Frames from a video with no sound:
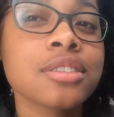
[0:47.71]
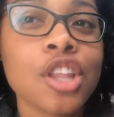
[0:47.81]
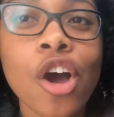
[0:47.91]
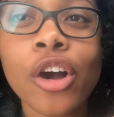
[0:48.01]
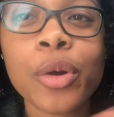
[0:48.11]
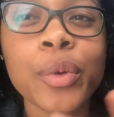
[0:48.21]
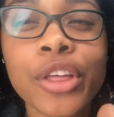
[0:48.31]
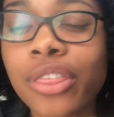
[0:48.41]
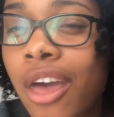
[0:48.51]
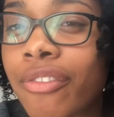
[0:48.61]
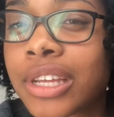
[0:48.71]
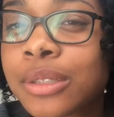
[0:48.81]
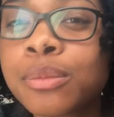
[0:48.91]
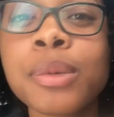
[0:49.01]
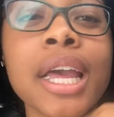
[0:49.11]
long worth of
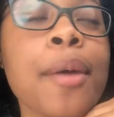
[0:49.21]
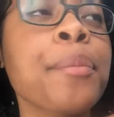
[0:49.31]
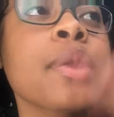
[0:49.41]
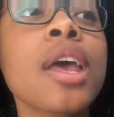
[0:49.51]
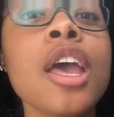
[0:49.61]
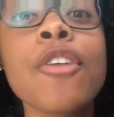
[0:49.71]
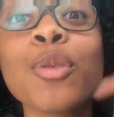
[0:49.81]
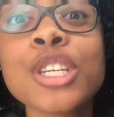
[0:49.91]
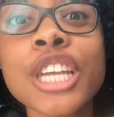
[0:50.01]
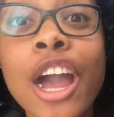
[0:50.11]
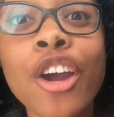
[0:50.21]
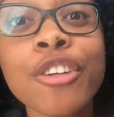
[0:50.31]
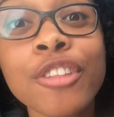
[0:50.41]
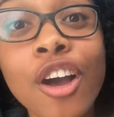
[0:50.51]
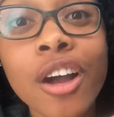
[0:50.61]
it. But yeah. If you want to check out
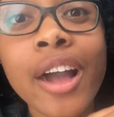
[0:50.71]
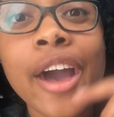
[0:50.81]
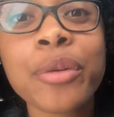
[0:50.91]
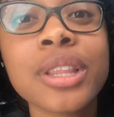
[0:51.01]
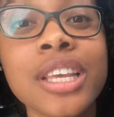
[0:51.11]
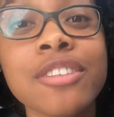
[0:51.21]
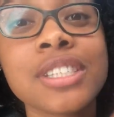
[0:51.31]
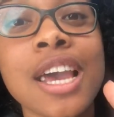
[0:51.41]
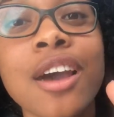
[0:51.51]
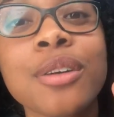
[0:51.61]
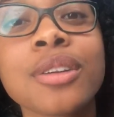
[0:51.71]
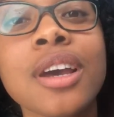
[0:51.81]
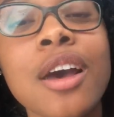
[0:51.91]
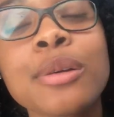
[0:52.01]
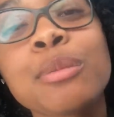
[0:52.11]
her vlog, I will leave down
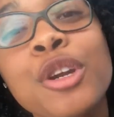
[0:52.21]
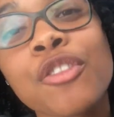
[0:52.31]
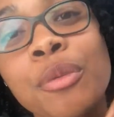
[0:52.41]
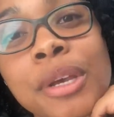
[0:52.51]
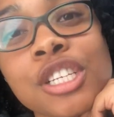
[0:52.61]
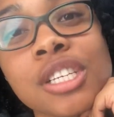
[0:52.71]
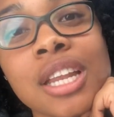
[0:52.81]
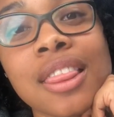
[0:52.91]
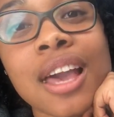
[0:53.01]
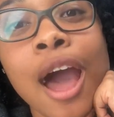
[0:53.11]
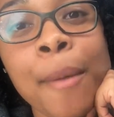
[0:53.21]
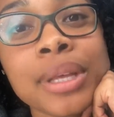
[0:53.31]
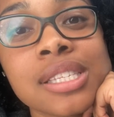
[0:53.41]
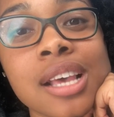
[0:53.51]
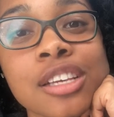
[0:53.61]
um, her information in the
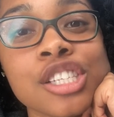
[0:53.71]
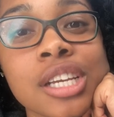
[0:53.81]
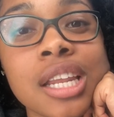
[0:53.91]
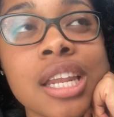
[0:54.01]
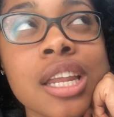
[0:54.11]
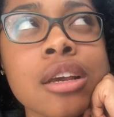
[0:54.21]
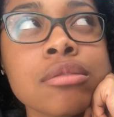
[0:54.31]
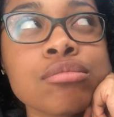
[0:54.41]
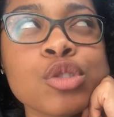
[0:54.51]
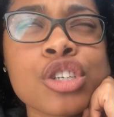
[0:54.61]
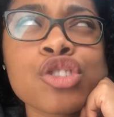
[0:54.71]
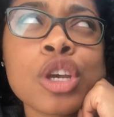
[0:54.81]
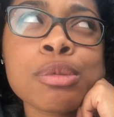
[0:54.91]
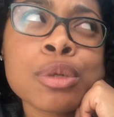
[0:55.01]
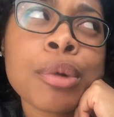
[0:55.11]
comment section or
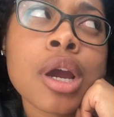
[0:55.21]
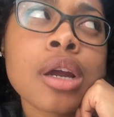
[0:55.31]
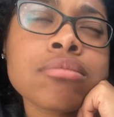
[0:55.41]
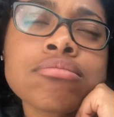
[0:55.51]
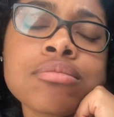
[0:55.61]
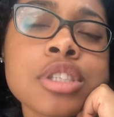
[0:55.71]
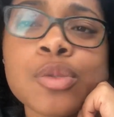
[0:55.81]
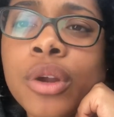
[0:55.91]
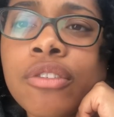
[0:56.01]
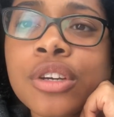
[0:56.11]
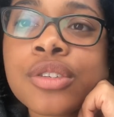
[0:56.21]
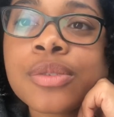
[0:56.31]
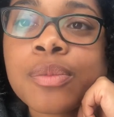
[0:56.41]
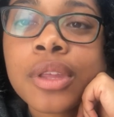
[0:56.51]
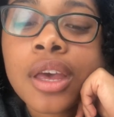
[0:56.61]
description bar. It's one of
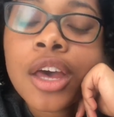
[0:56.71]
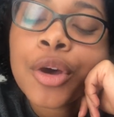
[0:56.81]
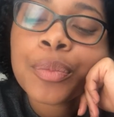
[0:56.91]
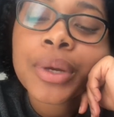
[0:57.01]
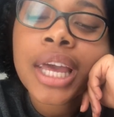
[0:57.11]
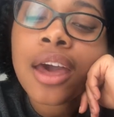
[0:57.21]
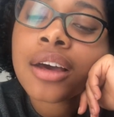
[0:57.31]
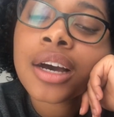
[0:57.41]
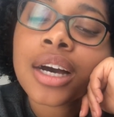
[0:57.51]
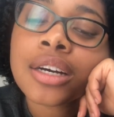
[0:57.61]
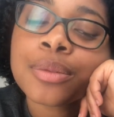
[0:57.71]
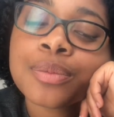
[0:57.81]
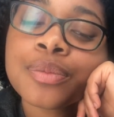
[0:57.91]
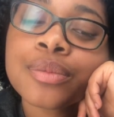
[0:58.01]
those. But yeah, um,